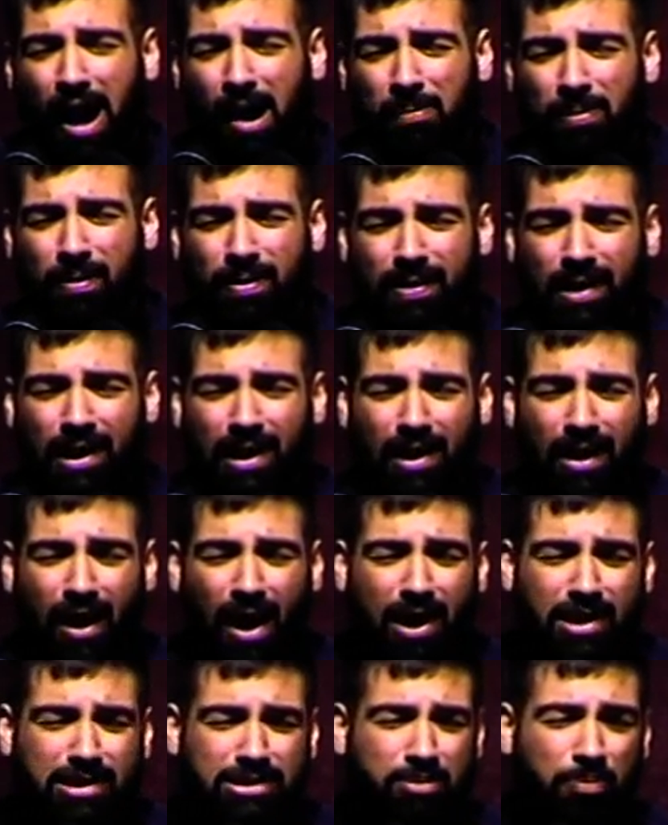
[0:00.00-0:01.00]

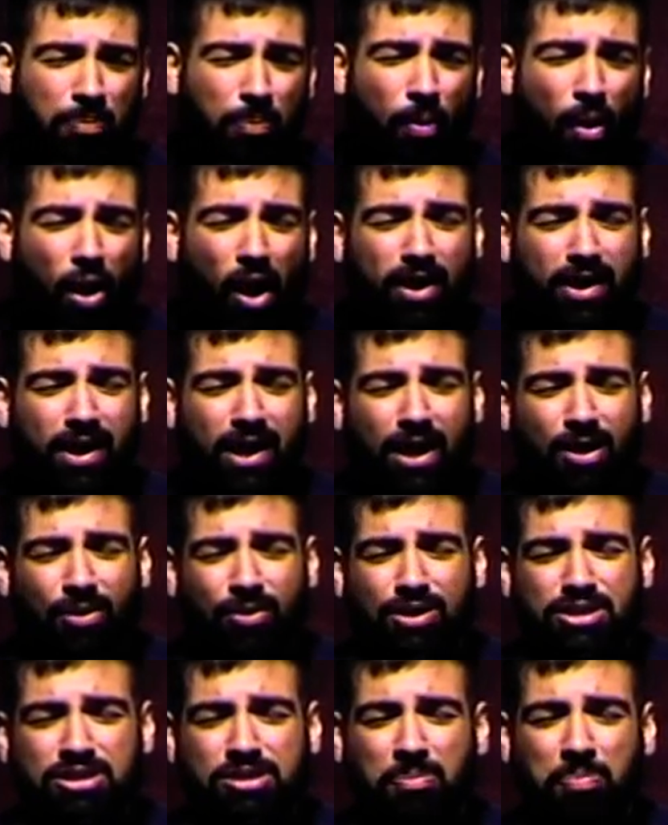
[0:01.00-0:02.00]
Abdullah's body
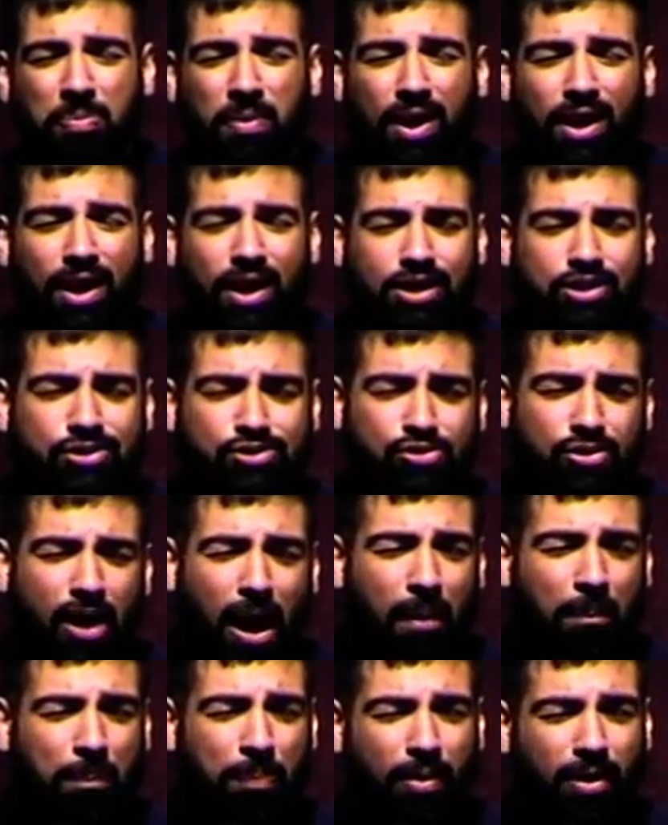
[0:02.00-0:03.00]
was being
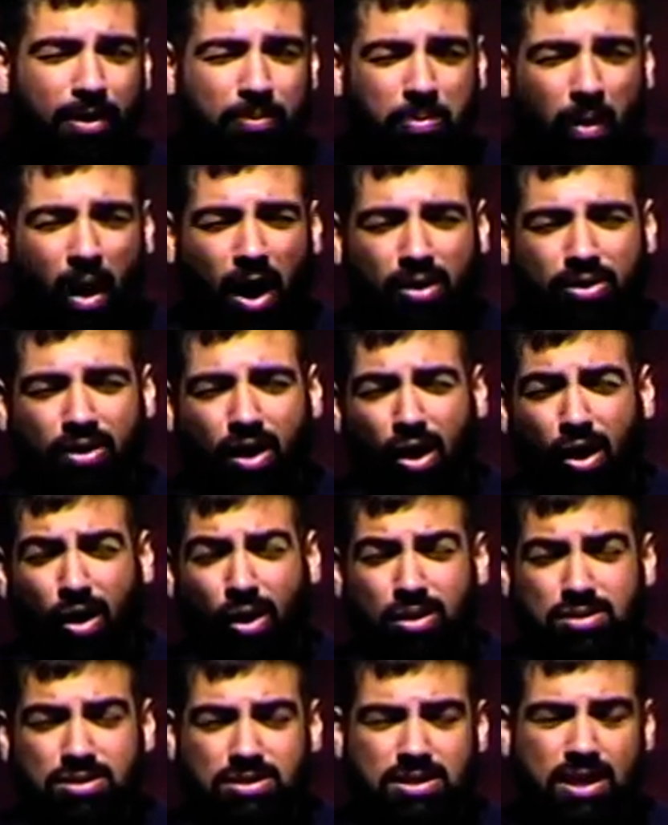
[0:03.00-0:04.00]
trampled by the
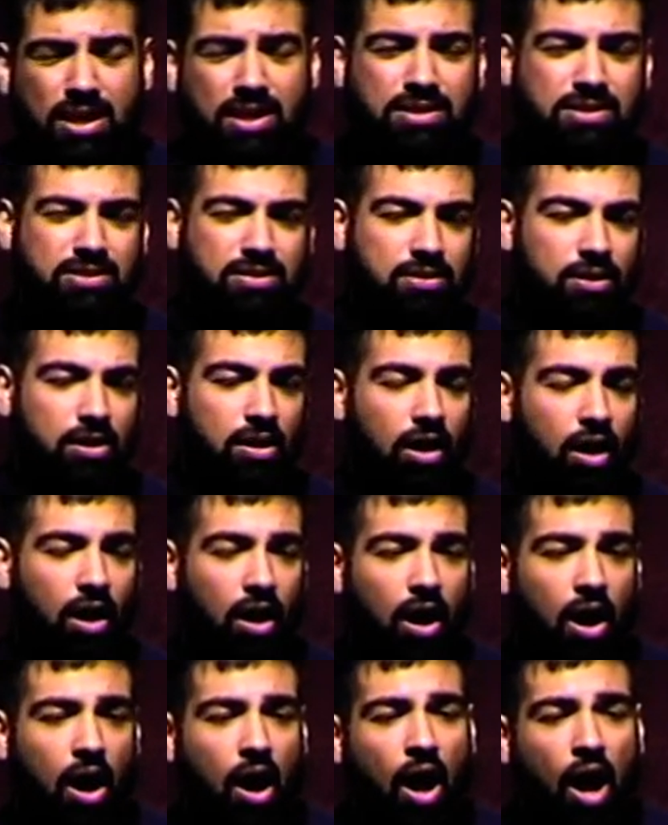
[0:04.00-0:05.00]
horses?
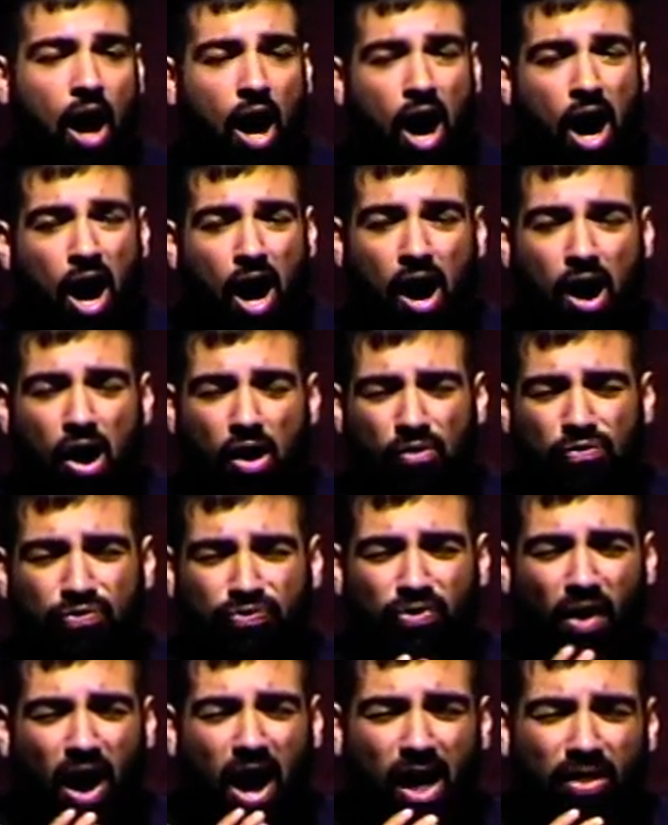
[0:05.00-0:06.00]
Oh,
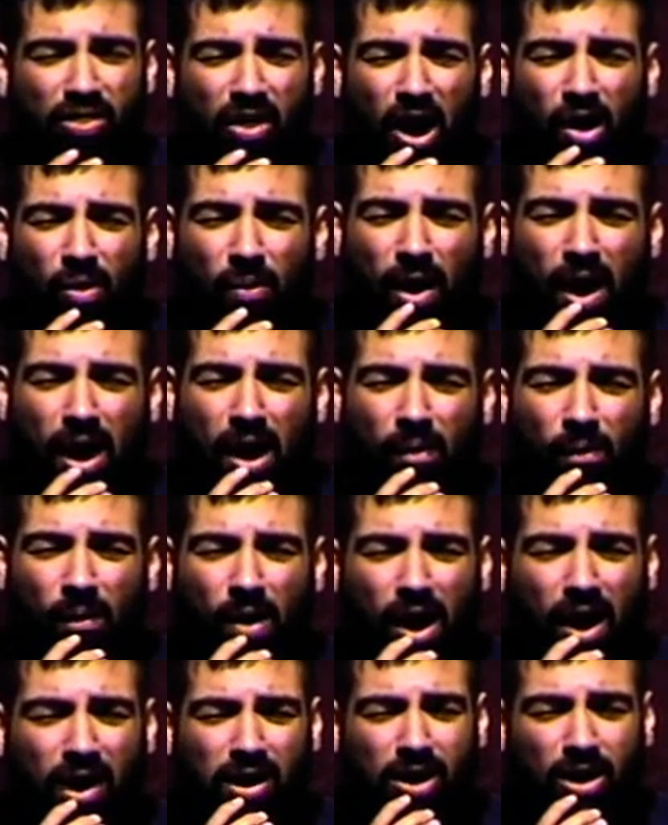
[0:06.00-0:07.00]
Father, where
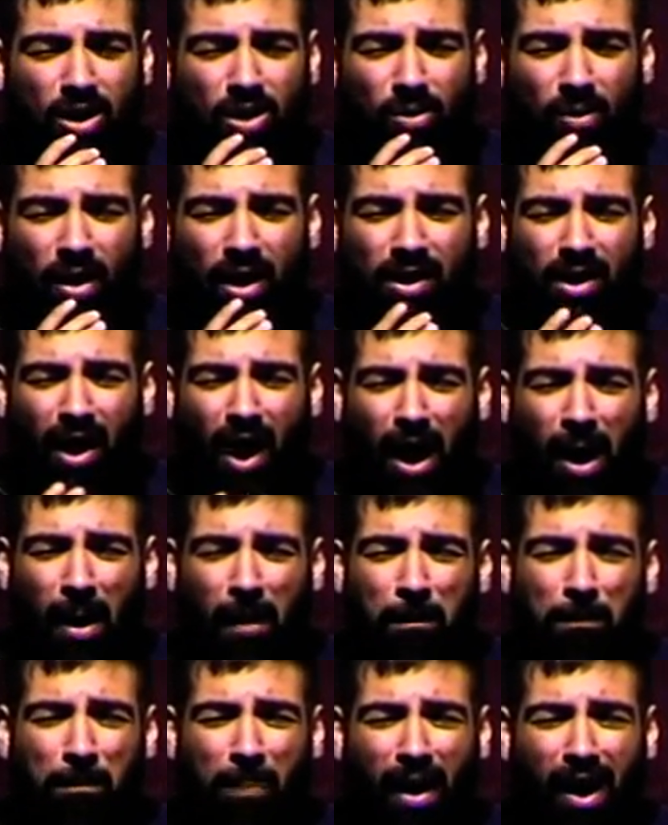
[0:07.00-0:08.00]
were you when
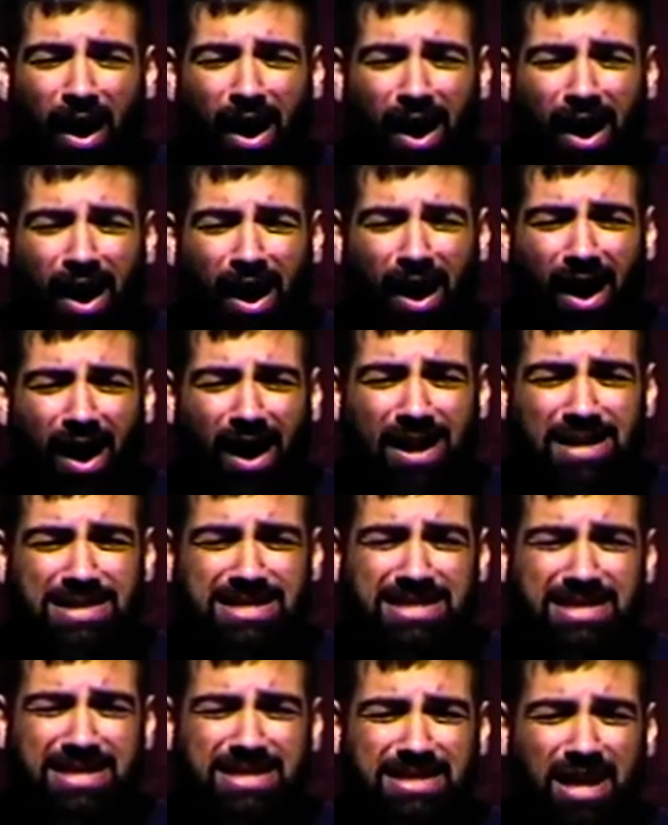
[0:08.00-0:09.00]

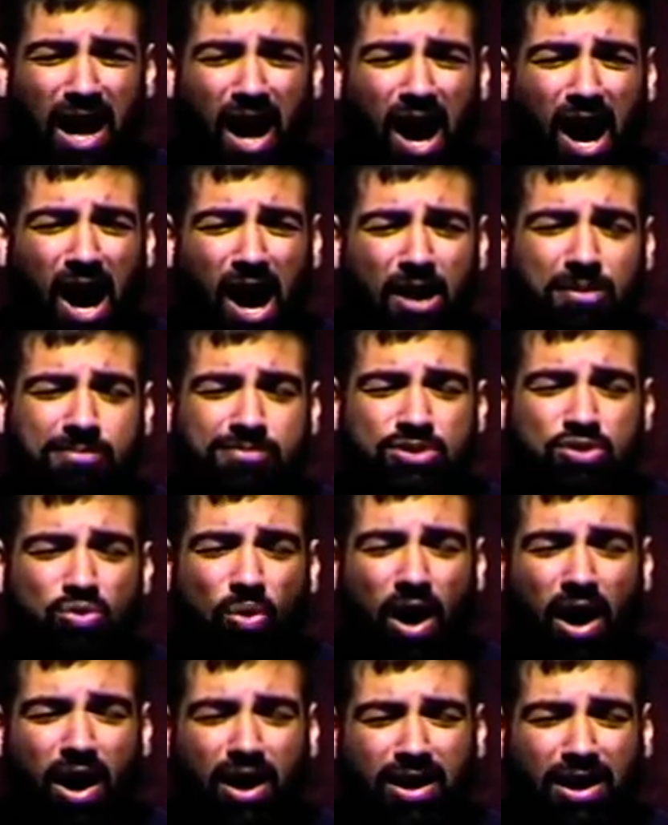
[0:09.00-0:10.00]
Abbas's arms
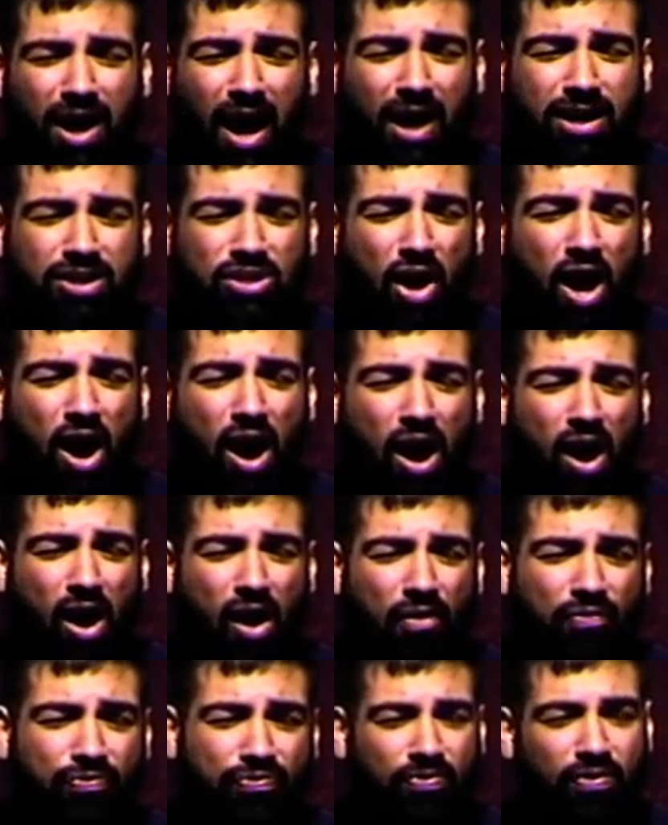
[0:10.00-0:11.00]
were cut off?